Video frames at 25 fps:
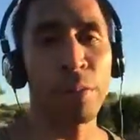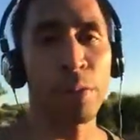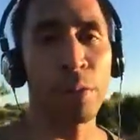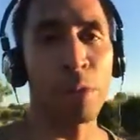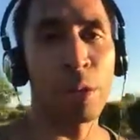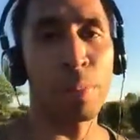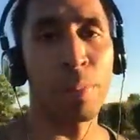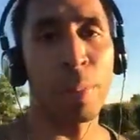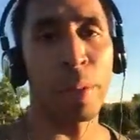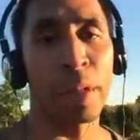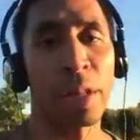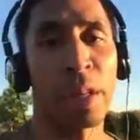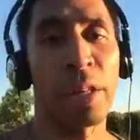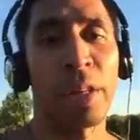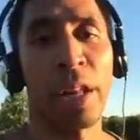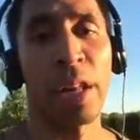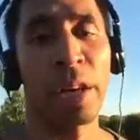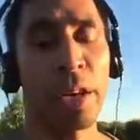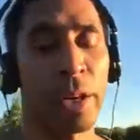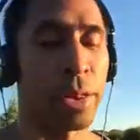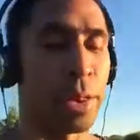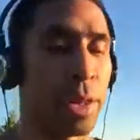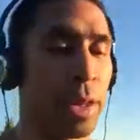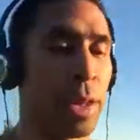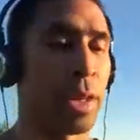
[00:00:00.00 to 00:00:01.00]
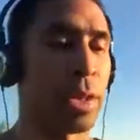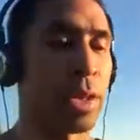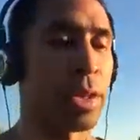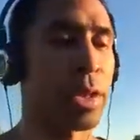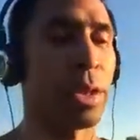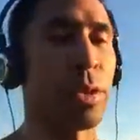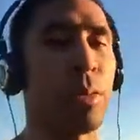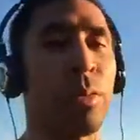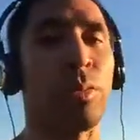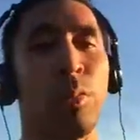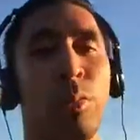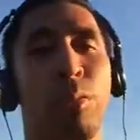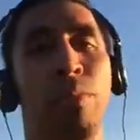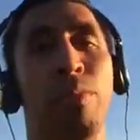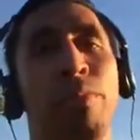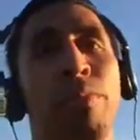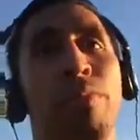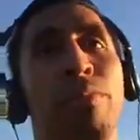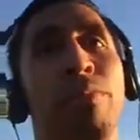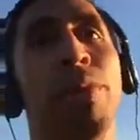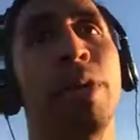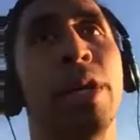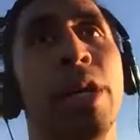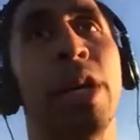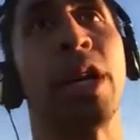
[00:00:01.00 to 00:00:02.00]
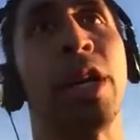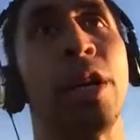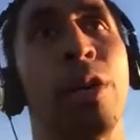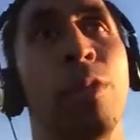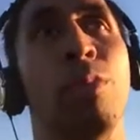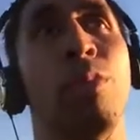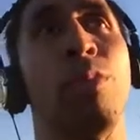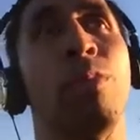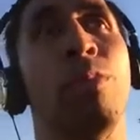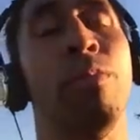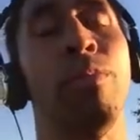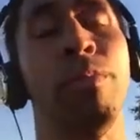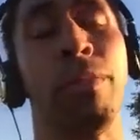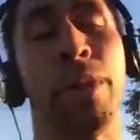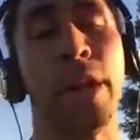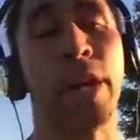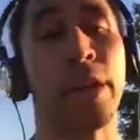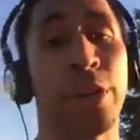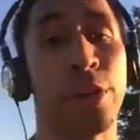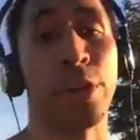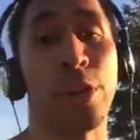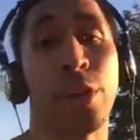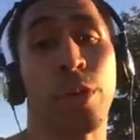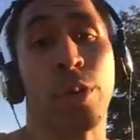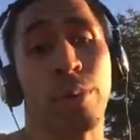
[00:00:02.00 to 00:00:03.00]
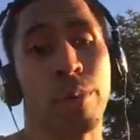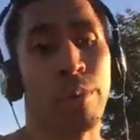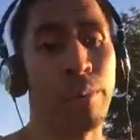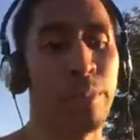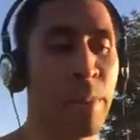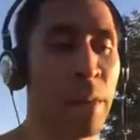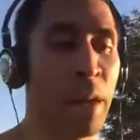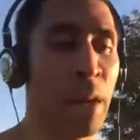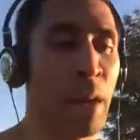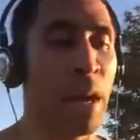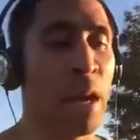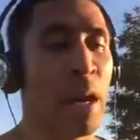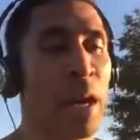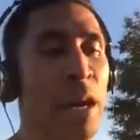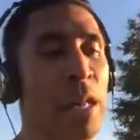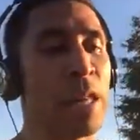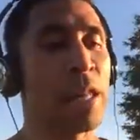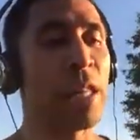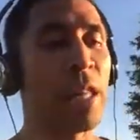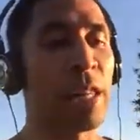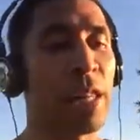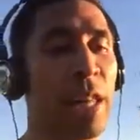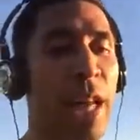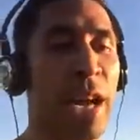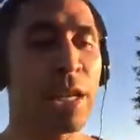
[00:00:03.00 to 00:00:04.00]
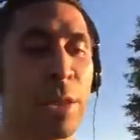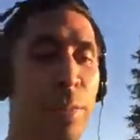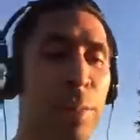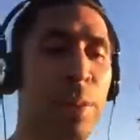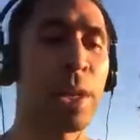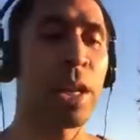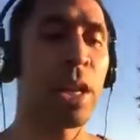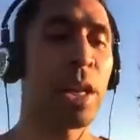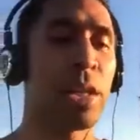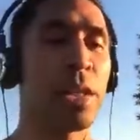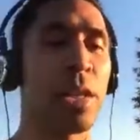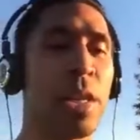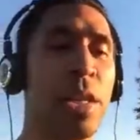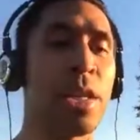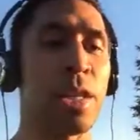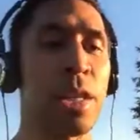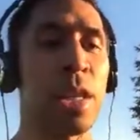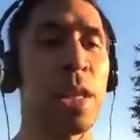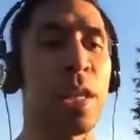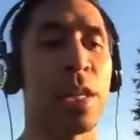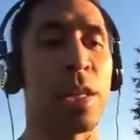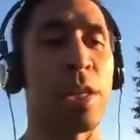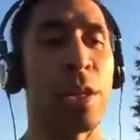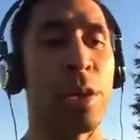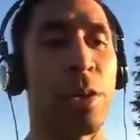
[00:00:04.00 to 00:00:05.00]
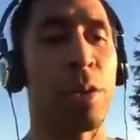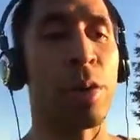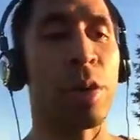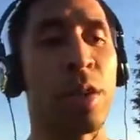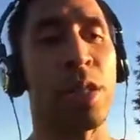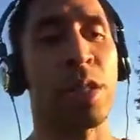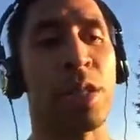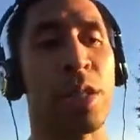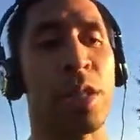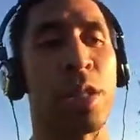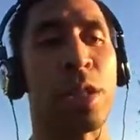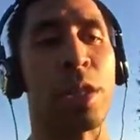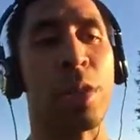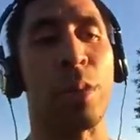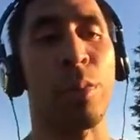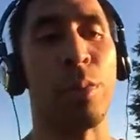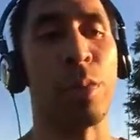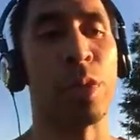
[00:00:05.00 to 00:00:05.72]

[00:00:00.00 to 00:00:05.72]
and respect a lot of things and beyond beyond you. Then last but not least, it decreases the